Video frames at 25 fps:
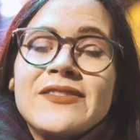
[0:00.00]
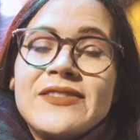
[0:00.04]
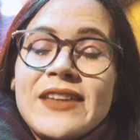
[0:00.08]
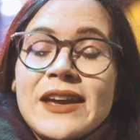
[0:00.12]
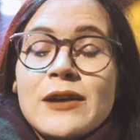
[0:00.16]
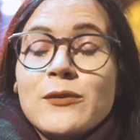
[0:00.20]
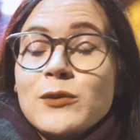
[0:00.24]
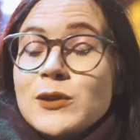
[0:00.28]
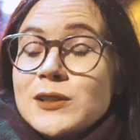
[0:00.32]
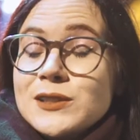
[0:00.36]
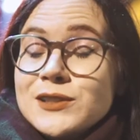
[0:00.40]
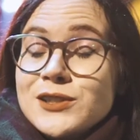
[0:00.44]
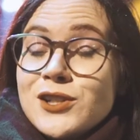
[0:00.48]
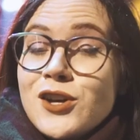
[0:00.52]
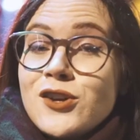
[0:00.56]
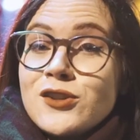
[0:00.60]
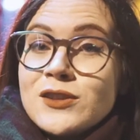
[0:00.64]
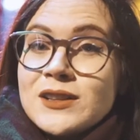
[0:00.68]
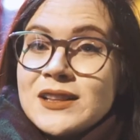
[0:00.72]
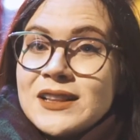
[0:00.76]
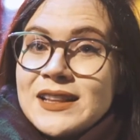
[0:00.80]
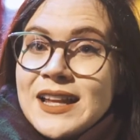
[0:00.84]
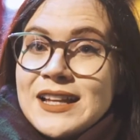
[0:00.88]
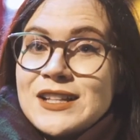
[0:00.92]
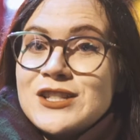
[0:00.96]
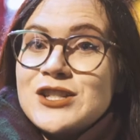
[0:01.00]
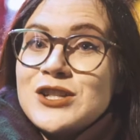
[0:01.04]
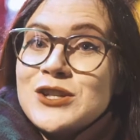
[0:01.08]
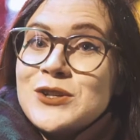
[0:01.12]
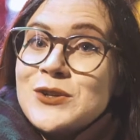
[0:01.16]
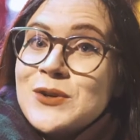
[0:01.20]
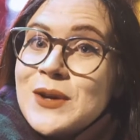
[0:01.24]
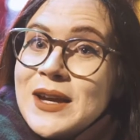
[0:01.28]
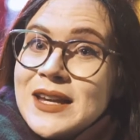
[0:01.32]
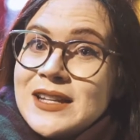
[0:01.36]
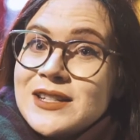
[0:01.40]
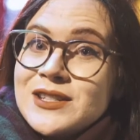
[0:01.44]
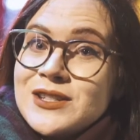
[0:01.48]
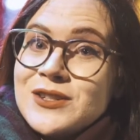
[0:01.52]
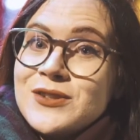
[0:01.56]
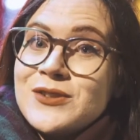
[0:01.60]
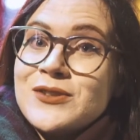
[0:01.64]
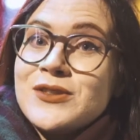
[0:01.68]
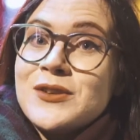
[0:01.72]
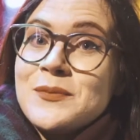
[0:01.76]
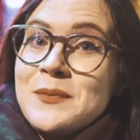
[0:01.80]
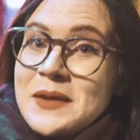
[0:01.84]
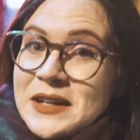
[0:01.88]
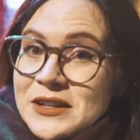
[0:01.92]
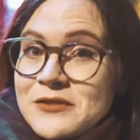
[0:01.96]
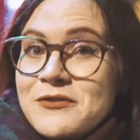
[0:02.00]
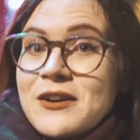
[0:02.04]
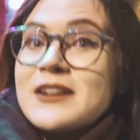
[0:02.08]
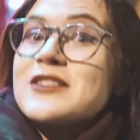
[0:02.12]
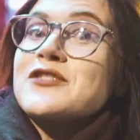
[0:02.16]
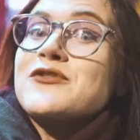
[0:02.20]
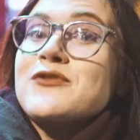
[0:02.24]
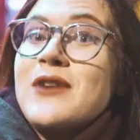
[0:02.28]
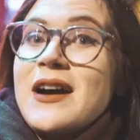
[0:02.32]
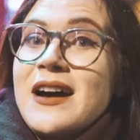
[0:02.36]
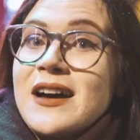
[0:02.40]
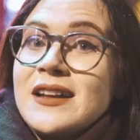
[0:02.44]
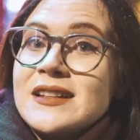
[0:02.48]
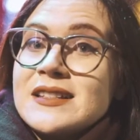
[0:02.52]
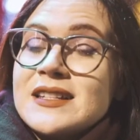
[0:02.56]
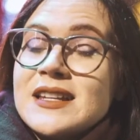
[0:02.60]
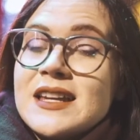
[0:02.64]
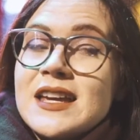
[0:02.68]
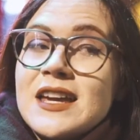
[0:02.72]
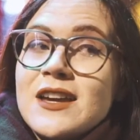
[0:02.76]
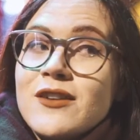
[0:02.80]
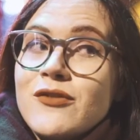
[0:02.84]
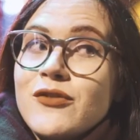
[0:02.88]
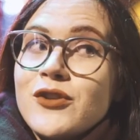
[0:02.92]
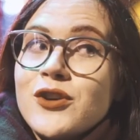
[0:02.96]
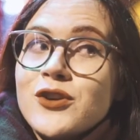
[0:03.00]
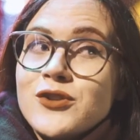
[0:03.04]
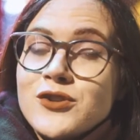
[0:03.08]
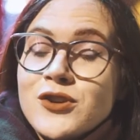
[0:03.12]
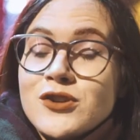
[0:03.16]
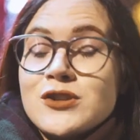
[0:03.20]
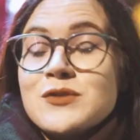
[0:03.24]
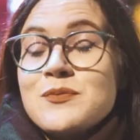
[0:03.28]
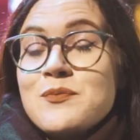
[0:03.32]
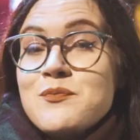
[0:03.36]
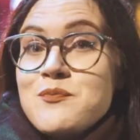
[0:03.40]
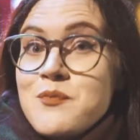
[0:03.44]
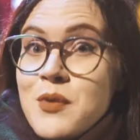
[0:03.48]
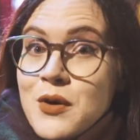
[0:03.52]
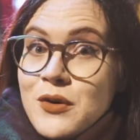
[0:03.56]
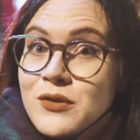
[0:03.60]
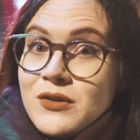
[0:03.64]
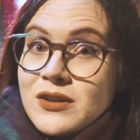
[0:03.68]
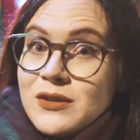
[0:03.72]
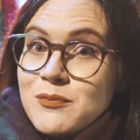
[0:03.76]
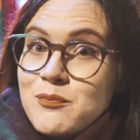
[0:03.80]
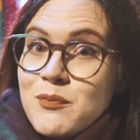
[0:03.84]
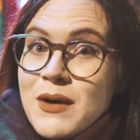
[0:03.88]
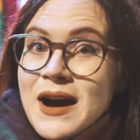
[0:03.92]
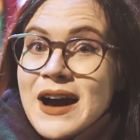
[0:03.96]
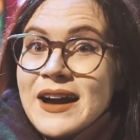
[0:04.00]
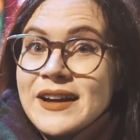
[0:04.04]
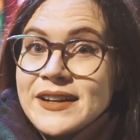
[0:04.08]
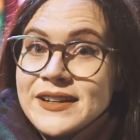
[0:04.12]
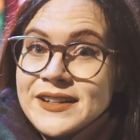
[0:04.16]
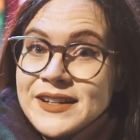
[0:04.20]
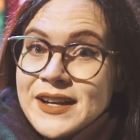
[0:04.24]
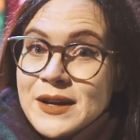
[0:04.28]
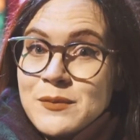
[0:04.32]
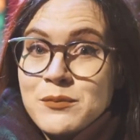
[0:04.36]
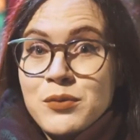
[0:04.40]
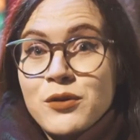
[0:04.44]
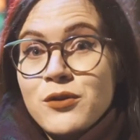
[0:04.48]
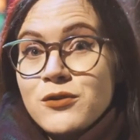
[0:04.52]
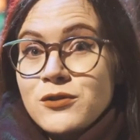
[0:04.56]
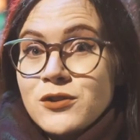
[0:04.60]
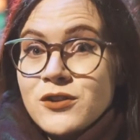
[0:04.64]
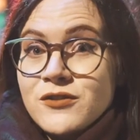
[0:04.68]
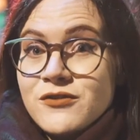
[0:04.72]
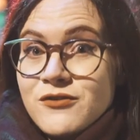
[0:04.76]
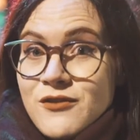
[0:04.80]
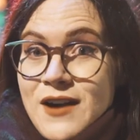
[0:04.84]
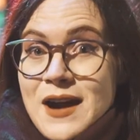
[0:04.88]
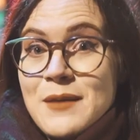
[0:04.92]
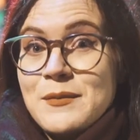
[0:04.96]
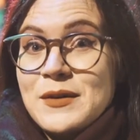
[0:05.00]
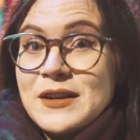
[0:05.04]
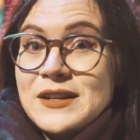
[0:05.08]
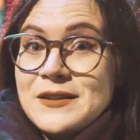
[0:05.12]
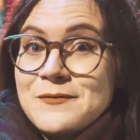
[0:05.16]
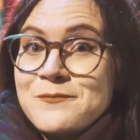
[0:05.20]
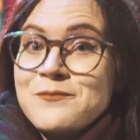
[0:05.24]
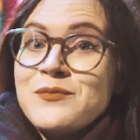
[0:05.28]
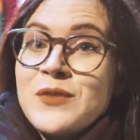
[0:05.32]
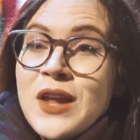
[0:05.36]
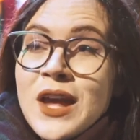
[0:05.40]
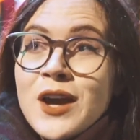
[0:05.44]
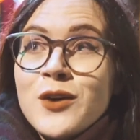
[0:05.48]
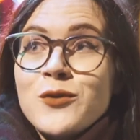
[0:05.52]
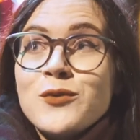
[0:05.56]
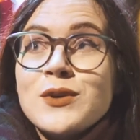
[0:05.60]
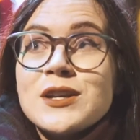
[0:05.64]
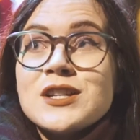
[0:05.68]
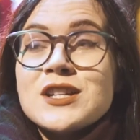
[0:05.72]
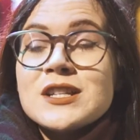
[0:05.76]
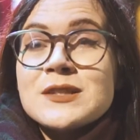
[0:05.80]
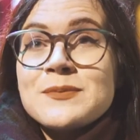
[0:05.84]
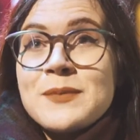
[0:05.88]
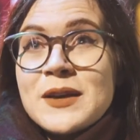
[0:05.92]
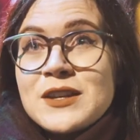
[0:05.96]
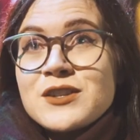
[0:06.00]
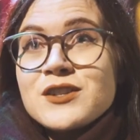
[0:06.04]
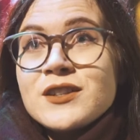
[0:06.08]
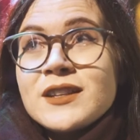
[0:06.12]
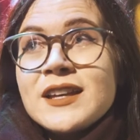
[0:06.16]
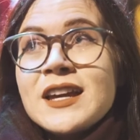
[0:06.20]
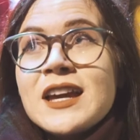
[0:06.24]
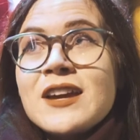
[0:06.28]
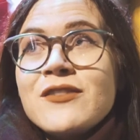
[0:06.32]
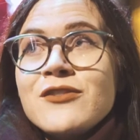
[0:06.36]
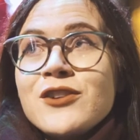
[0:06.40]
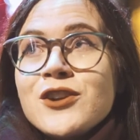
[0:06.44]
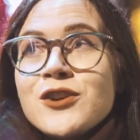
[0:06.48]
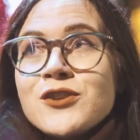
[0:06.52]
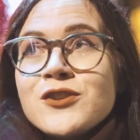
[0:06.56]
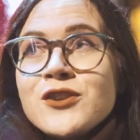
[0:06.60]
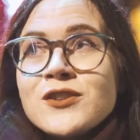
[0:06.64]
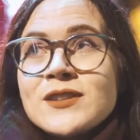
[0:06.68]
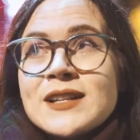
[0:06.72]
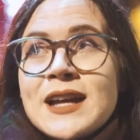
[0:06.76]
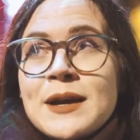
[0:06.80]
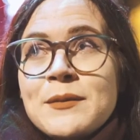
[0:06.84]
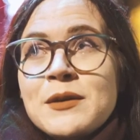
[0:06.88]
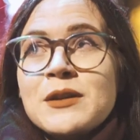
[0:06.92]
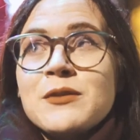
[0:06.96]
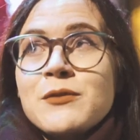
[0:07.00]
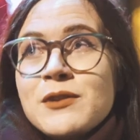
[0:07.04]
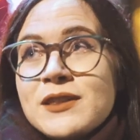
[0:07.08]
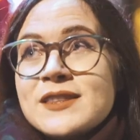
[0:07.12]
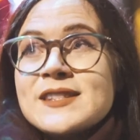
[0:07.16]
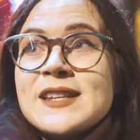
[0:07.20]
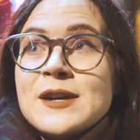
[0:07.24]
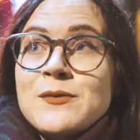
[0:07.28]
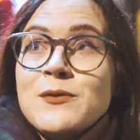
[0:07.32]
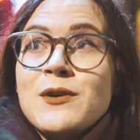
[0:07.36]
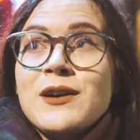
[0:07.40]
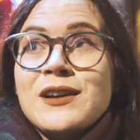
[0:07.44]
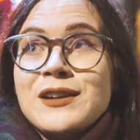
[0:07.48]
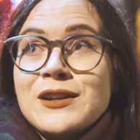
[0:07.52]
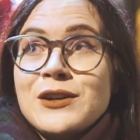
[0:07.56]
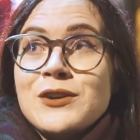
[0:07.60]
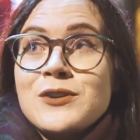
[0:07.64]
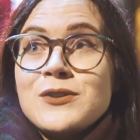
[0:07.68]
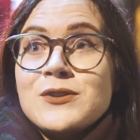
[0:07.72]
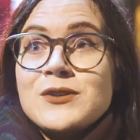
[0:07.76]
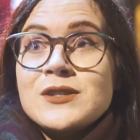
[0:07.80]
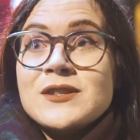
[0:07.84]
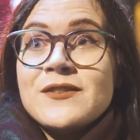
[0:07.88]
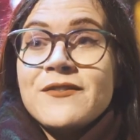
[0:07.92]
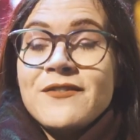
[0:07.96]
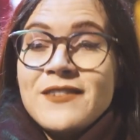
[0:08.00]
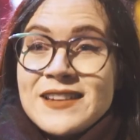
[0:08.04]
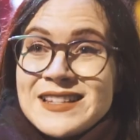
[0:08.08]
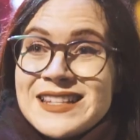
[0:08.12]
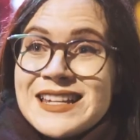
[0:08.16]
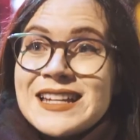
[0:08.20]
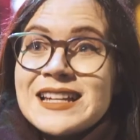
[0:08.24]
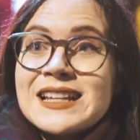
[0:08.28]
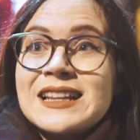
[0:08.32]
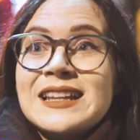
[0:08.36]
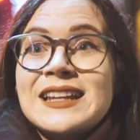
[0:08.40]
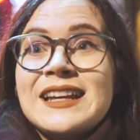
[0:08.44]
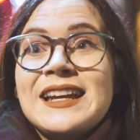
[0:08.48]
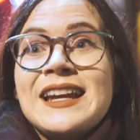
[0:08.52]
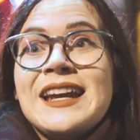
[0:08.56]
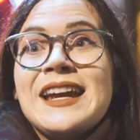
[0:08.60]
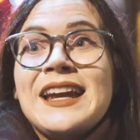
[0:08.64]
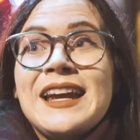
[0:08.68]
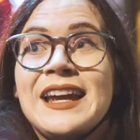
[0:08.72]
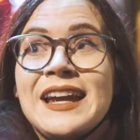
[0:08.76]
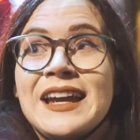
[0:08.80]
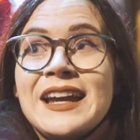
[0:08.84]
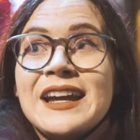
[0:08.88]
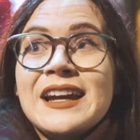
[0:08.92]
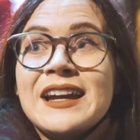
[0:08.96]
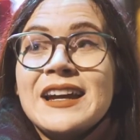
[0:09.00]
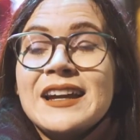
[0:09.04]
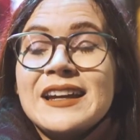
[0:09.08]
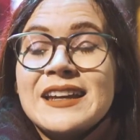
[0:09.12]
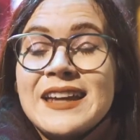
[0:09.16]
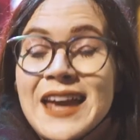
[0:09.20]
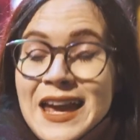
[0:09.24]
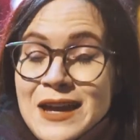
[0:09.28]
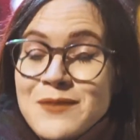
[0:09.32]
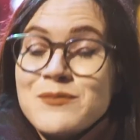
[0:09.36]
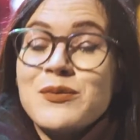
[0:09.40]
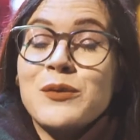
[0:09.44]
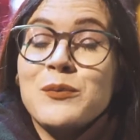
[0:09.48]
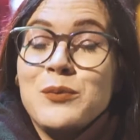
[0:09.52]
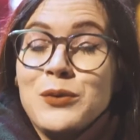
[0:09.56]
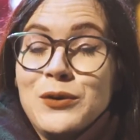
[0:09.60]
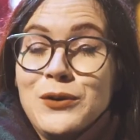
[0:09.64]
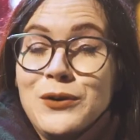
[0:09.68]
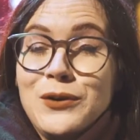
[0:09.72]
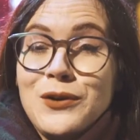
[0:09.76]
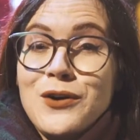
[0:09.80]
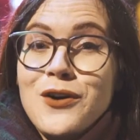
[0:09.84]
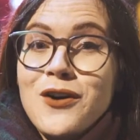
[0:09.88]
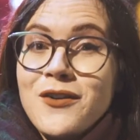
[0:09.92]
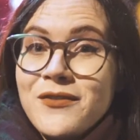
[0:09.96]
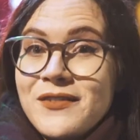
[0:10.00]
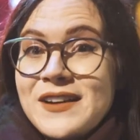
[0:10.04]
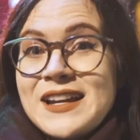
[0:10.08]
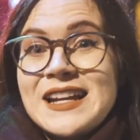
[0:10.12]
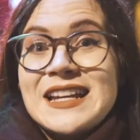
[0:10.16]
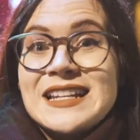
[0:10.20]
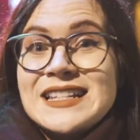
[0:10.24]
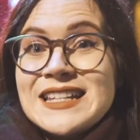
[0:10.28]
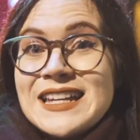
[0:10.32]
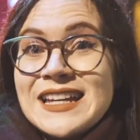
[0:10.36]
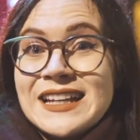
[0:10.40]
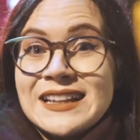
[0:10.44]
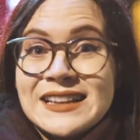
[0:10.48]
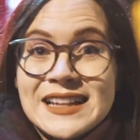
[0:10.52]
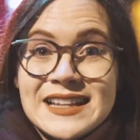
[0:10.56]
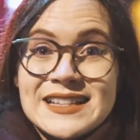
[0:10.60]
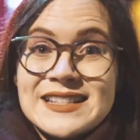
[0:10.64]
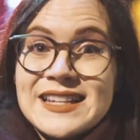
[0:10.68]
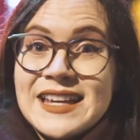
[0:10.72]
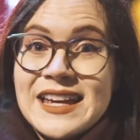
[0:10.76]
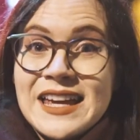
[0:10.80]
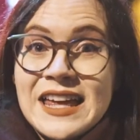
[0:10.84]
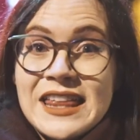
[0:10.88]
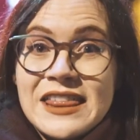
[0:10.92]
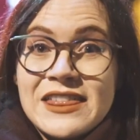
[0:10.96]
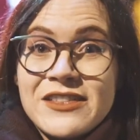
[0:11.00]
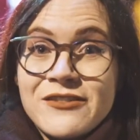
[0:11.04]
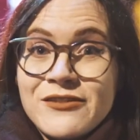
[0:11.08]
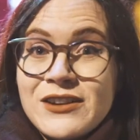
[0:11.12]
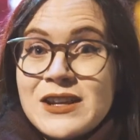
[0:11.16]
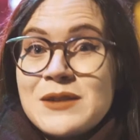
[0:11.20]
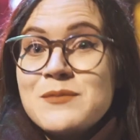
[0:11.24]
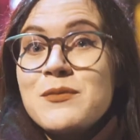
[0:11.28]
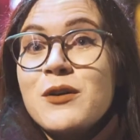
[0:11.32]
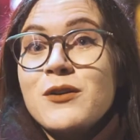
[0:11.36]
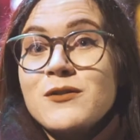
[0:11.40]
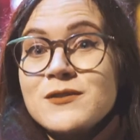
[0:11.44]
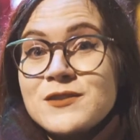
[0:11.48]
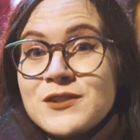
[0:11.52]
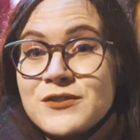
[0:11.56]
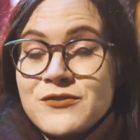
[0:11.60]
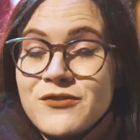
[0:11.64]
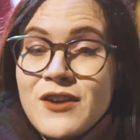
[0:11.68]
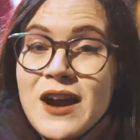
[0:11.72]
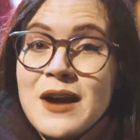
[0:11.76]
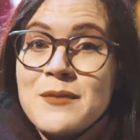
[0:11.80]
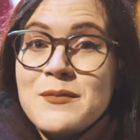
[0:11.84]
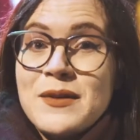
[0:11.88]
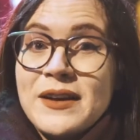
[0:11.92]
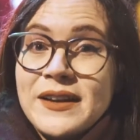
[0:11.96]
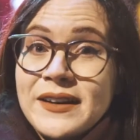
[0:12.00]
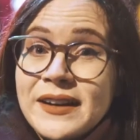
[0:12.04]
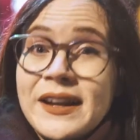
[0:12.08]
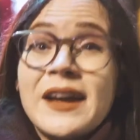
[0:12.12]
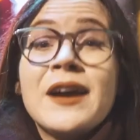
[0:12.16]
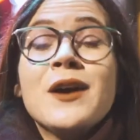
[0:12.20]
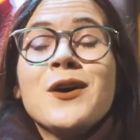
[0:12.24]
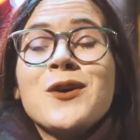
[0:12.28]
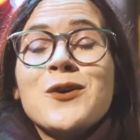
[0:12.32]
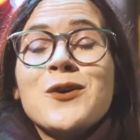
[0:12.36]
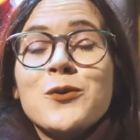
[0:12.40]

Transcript: they will not let you into the mini restaurant if you're not both buying a bowl of ramen, which especially if you're not coming with someone who's physically capable of eating, let's say, 3 bowls of ramen,